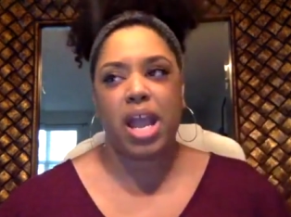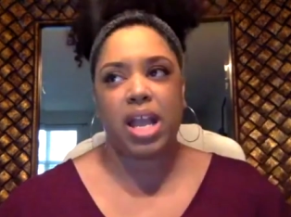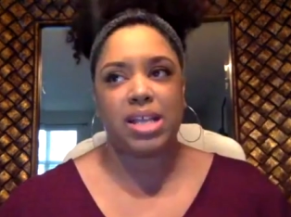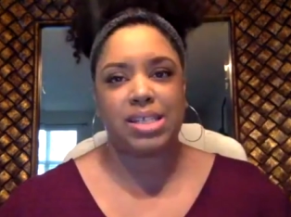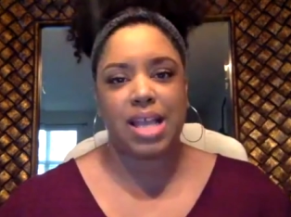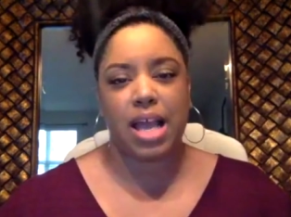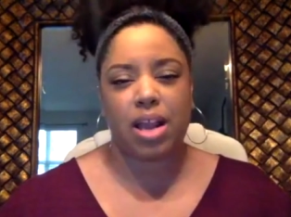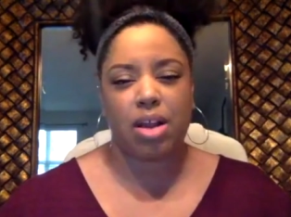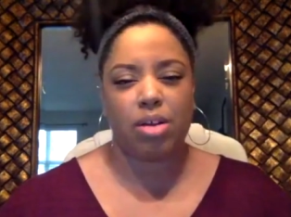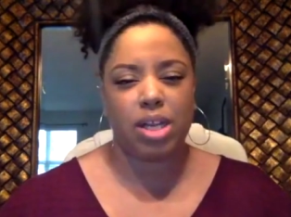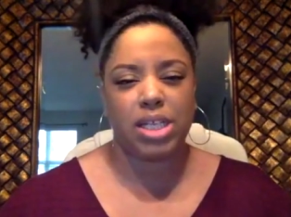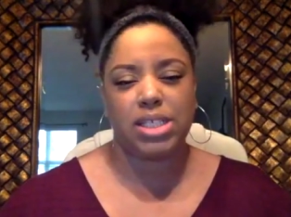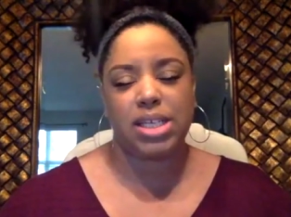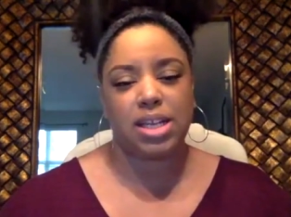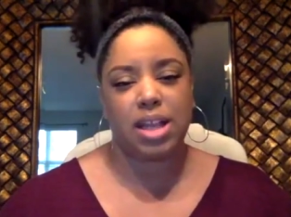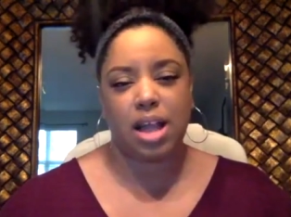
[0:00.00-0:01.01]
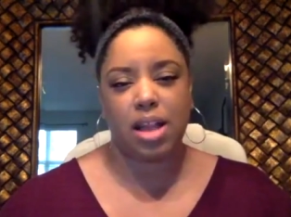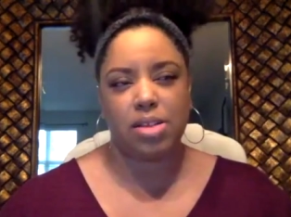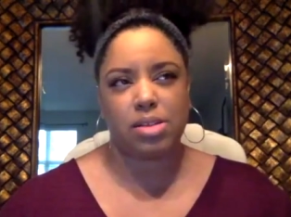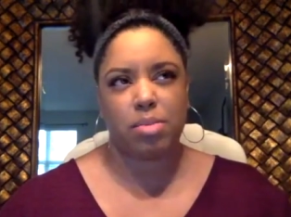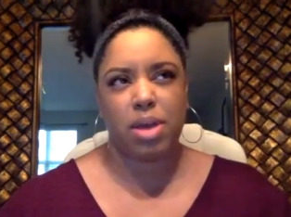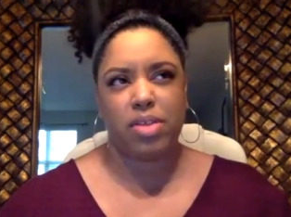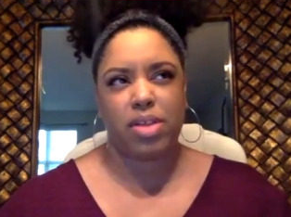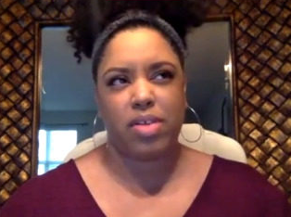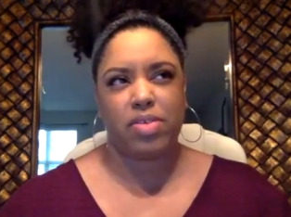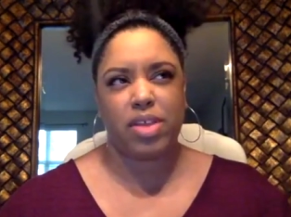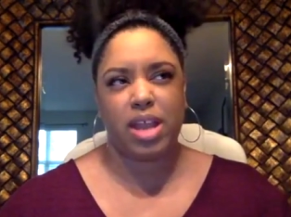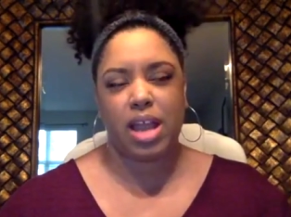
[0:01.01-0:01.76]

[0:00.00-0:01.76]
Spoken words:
It's like only $10 a month, I think.